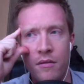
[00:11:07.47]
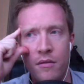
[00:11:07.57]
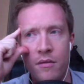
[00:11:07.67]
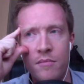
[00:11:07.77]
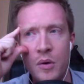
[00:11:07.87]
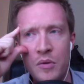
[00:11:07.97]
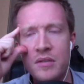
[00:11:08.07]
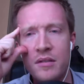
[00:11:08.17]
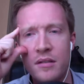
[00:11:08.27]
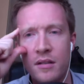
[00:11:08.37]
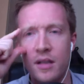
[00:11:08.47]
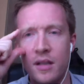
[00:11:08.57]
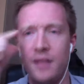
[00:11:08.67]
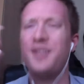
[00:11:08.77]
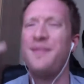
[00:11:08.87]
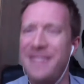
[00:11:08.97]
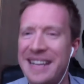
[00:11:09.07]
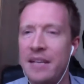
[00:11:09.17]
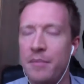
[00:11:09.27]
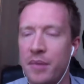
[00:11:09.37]
the most kind of
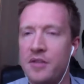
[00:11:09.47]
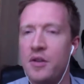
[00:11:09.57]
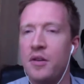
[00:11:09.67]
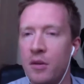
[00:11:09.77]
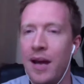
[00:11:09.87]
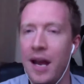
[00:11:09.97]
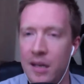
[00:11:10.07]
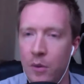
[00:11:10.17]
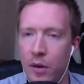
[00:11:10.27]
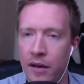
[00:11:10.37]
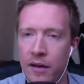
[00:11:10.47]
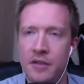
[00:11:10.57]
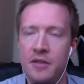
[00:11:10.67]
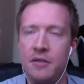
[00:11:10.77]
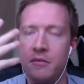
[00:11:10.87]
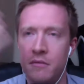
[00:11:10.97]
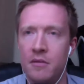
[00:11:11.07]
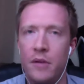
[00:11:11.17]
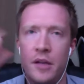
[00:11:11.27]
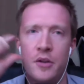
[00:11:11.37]
convenient, because you can do it anywhere and you can
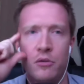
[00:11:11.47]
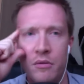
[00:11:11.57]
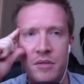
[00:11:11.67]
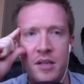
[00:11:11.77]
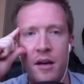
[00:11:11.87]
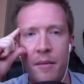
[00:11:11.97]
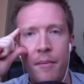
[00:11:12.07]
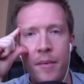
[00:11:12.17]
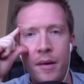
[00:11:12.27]
do it in your own time.